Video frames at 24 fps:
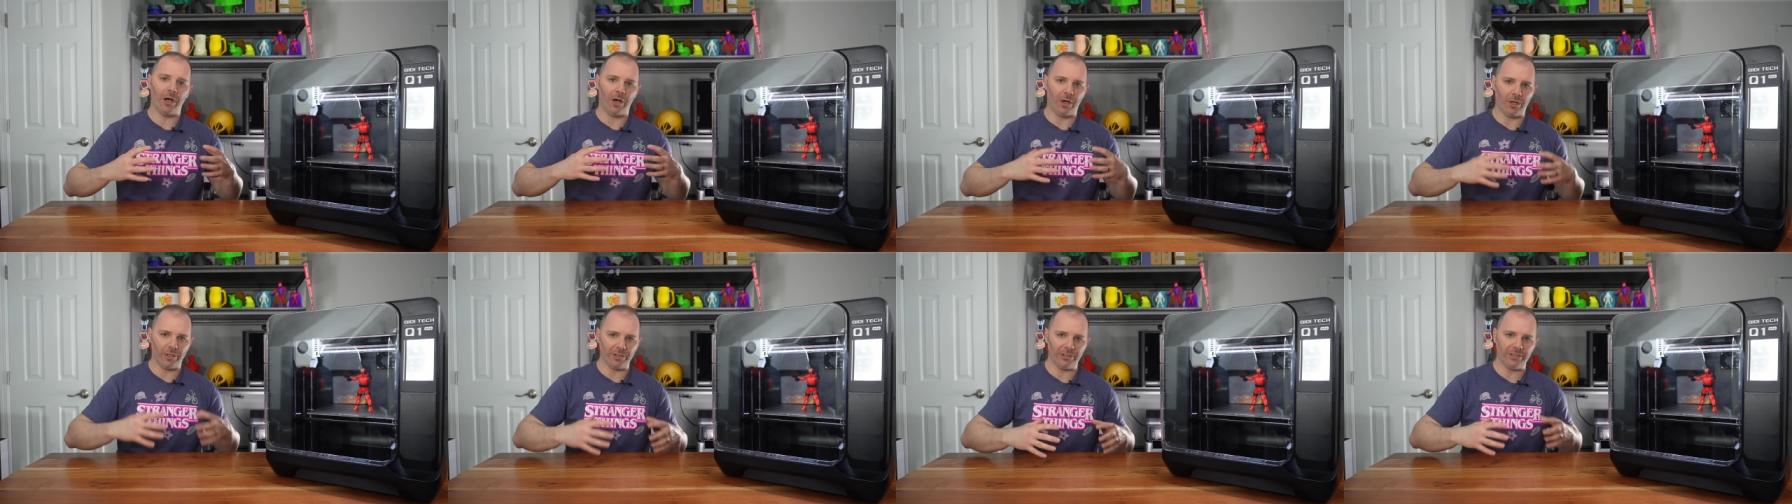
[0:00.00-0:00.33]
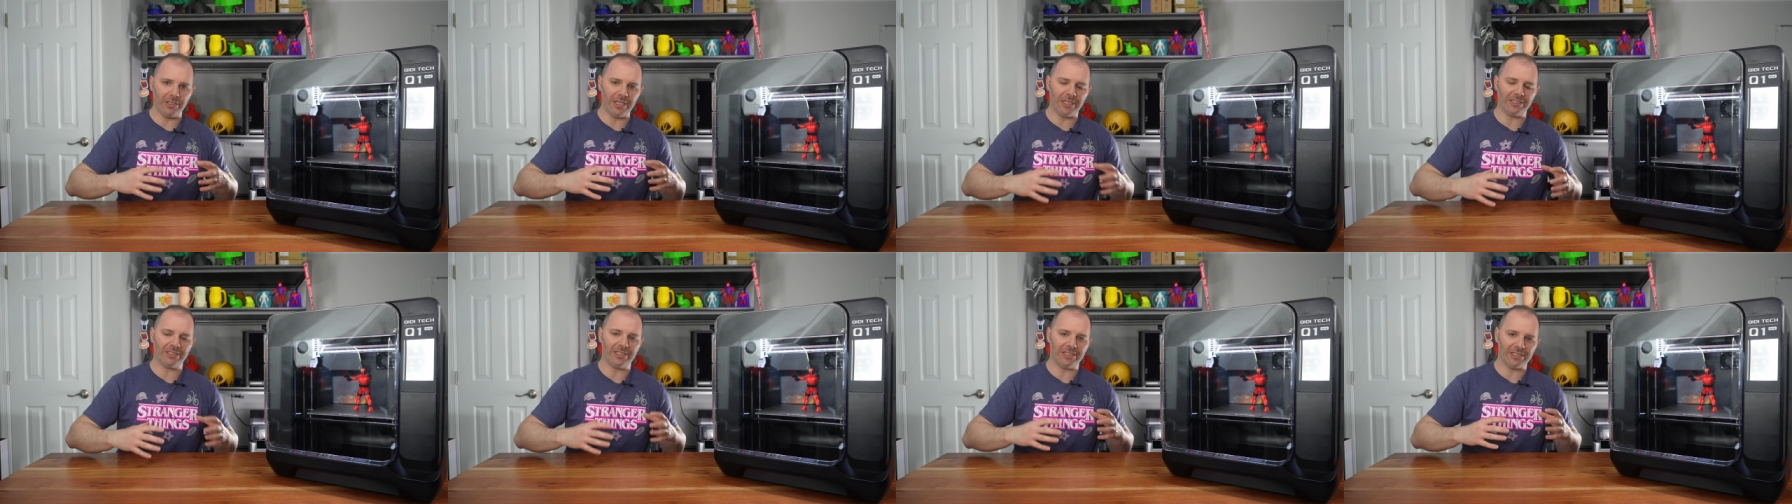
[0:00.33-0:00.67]

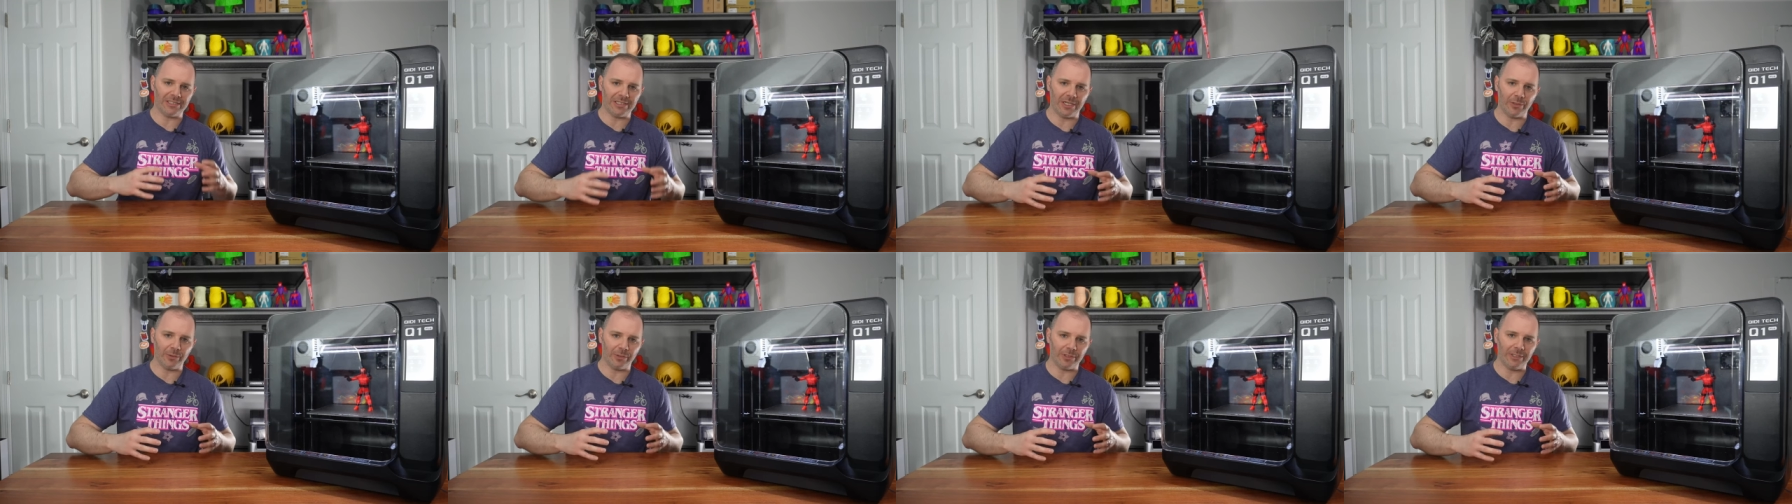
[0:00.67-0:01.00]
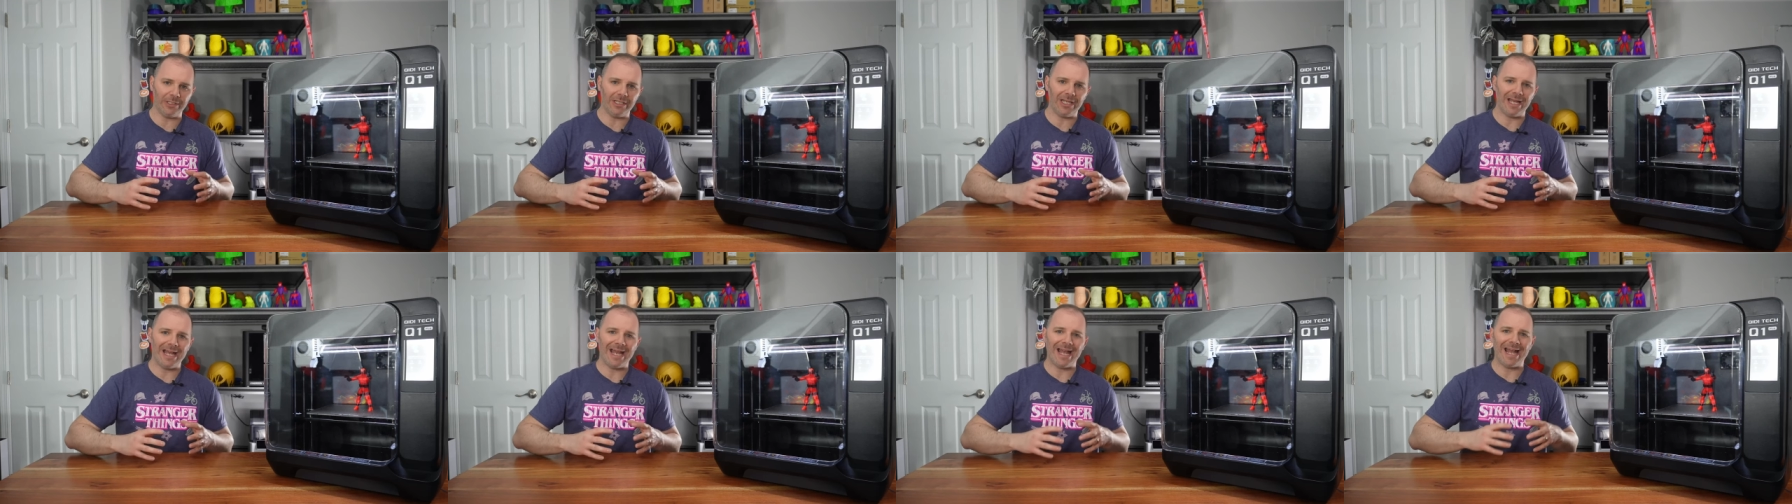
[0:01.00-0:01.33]

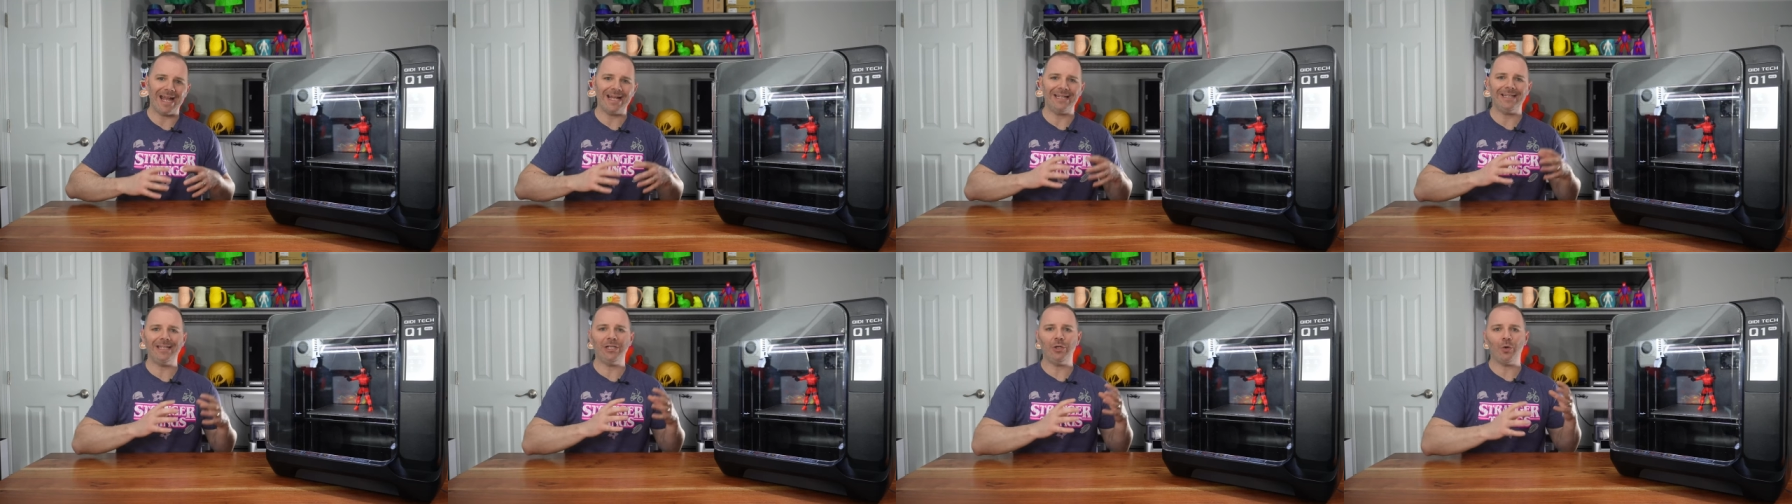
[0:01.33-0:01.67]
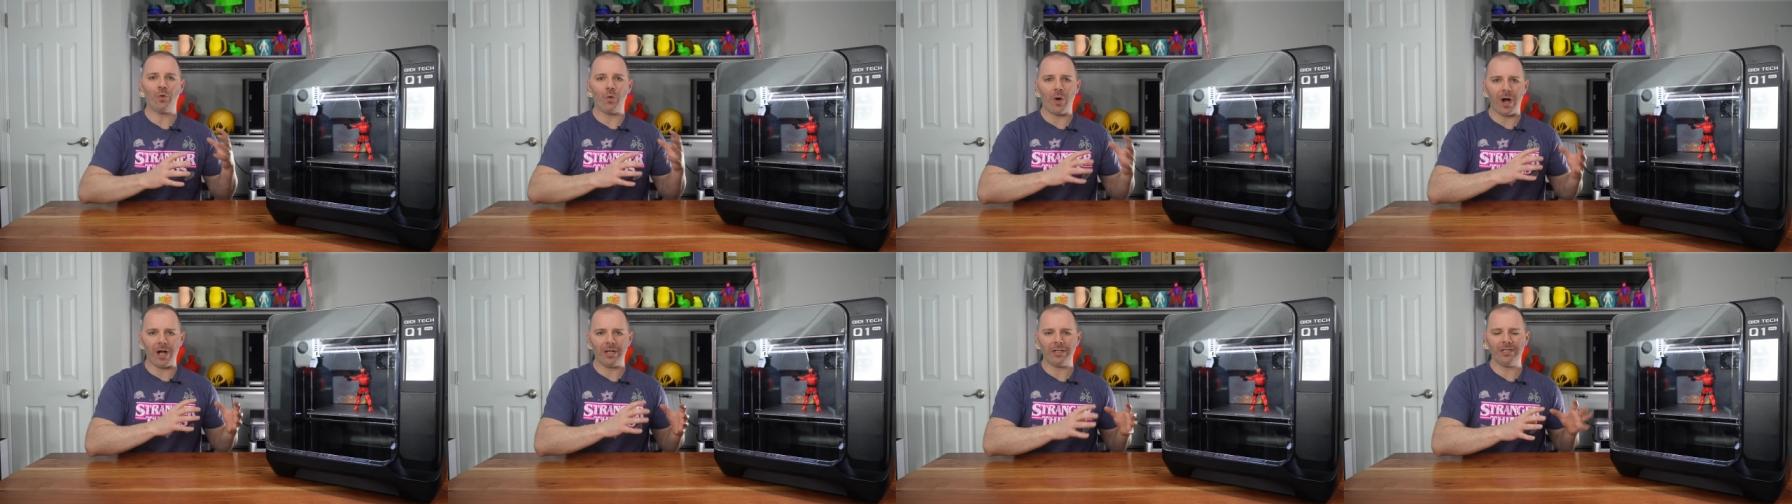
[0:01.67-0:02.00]
unnecessarily, and the
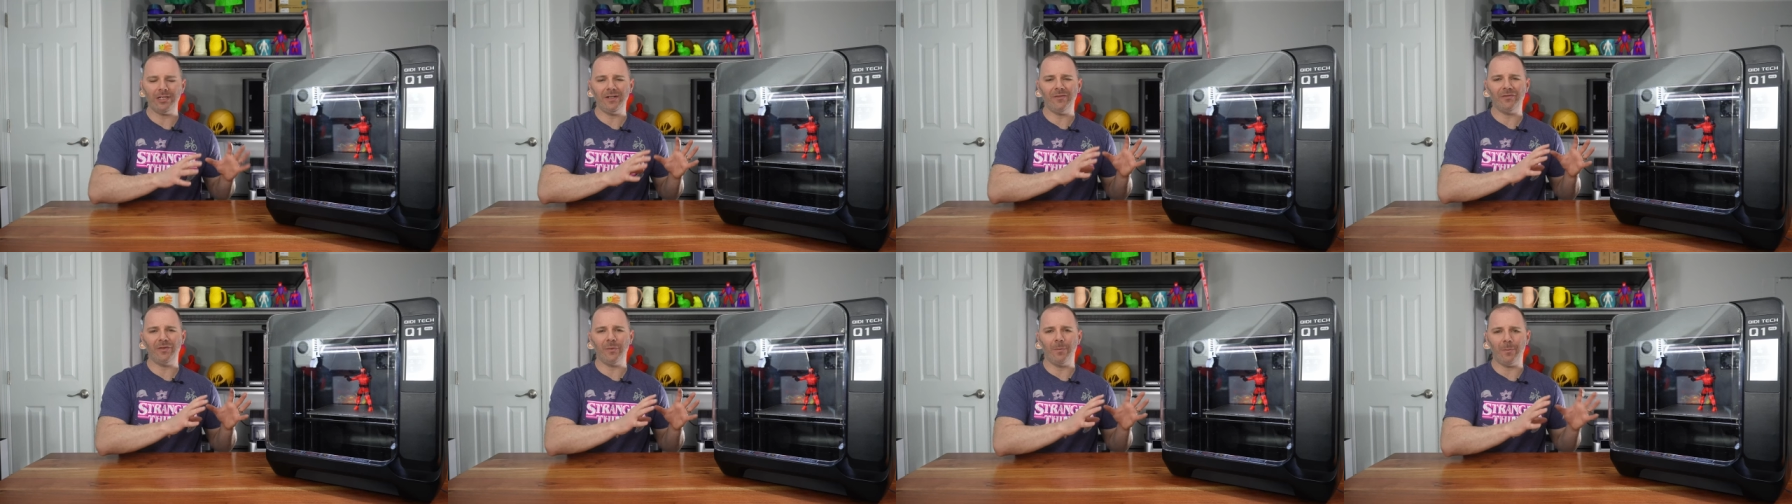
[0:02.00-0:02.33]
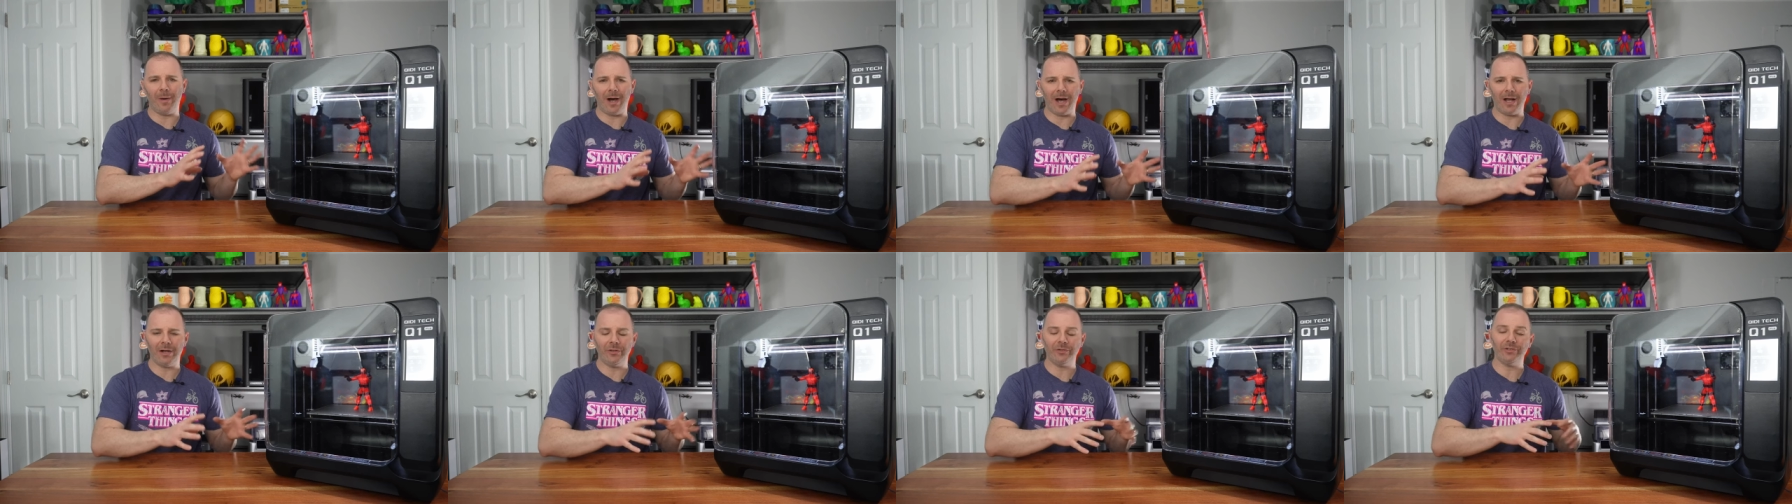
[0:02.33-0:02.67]
quality of the
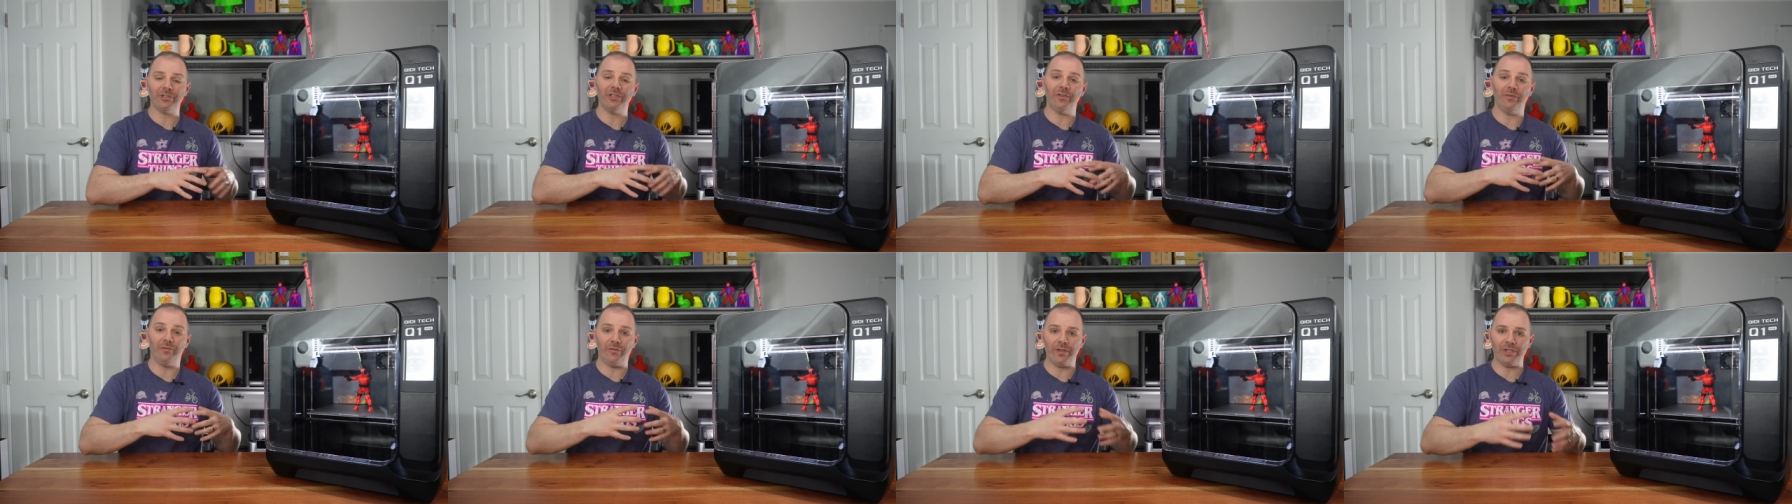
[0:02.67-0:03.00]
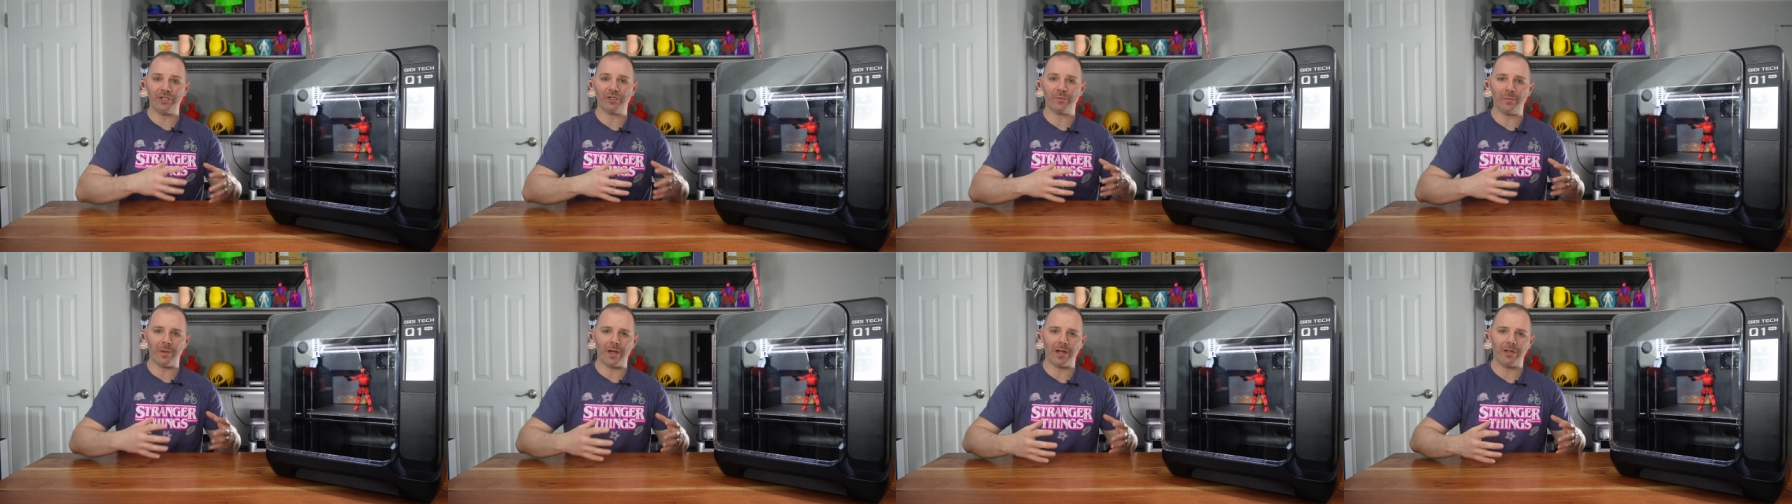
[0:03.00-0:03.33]
models, the
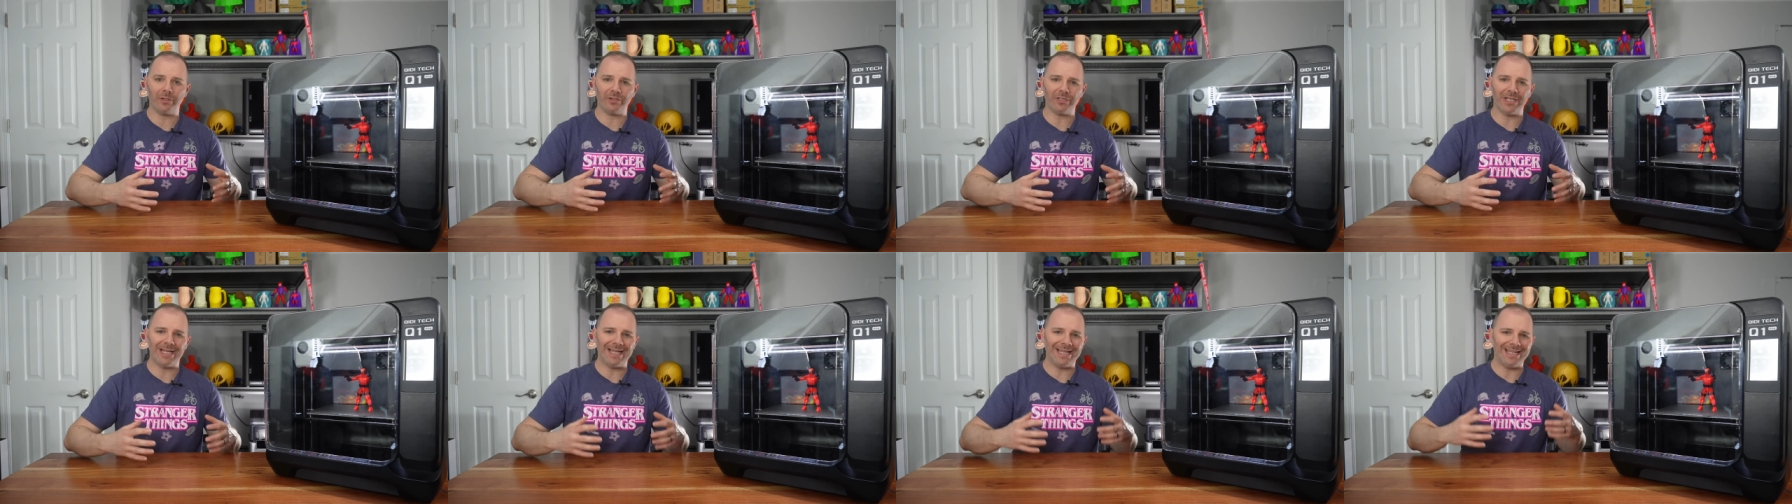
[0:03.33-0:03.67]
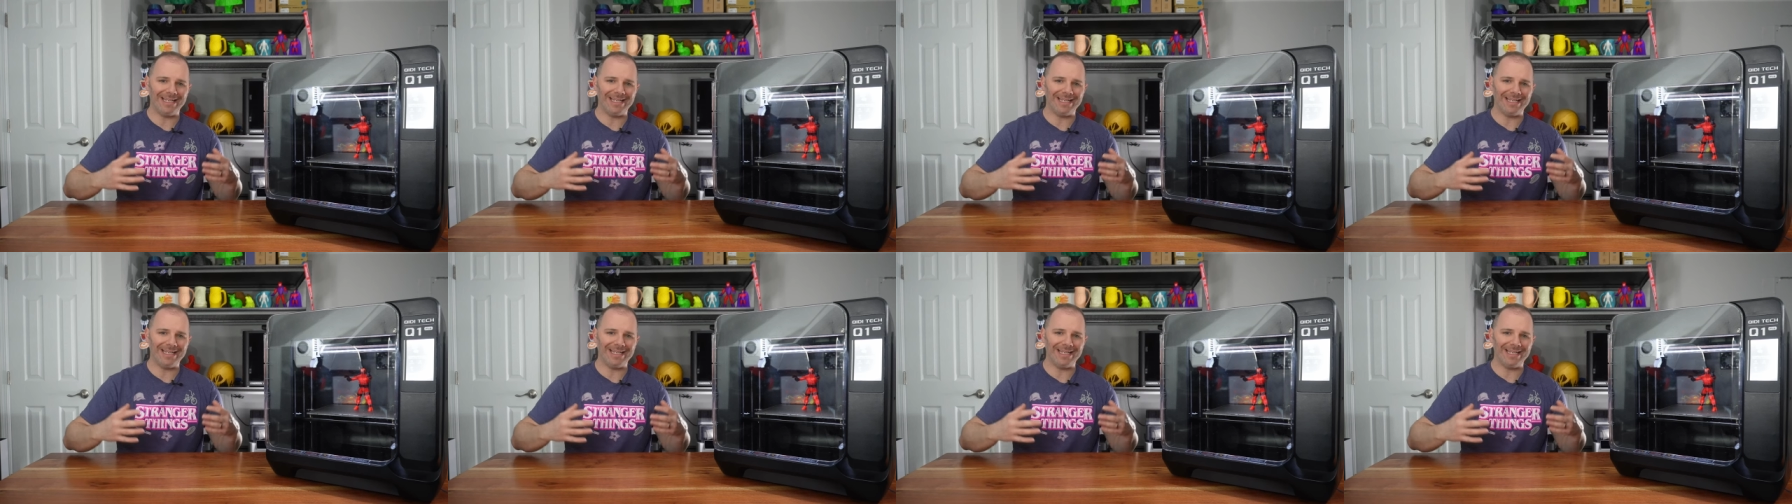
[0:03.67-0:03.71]
finished models,